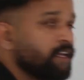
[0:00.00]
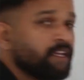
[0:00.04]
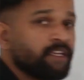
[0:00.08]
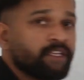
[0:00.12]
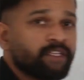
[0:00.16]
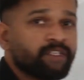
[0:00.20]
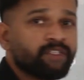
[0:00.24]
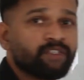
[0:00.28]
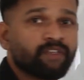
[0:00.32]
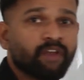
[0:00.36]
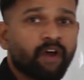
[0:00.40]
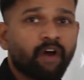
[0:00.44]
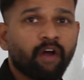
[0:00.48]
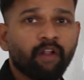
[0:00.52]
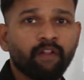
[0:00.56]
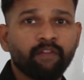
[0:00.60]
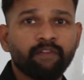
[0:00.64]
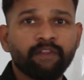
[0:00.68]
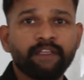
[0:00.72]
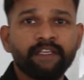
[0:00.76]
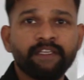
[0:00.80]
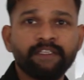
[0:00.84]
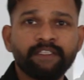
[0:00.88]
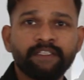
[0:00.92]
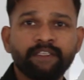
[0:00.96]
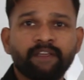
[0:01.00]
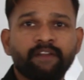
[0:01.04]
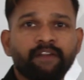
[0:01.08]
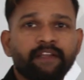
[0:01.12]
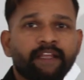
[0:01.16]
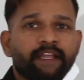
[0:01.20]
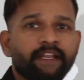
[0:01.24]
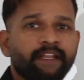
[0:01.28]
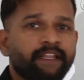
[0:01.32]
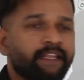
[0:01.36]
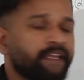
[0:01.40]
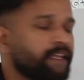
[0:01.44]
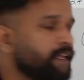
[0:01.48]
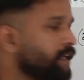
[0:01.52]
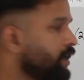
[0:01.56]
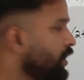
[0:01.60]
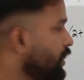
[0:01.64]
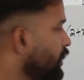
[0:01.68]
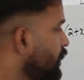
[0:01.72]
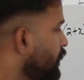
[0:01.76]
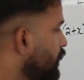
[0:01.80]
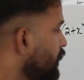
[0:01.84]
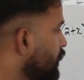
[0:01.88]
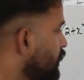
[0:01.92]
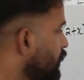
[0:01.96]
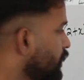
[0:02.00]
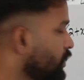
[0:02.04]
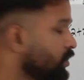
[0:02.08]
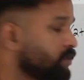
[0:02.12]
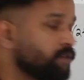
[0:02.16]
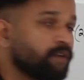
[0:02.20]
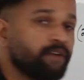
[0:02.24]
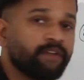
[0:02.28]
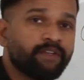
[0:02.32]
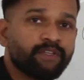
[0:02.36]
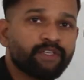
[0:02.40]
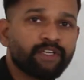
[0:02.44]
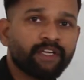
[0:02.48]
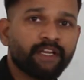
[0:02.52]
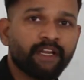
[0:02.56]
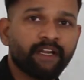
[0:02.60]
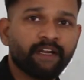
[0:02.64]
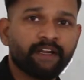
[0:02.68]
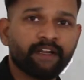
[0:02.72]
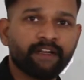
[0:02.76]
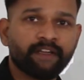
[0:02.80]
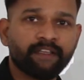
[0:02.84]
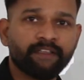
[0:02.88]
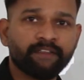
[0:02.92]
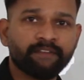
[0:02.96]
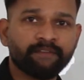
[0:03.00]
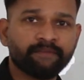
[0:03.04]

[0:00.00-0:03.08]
Solve this, you'll get the uh, solution already.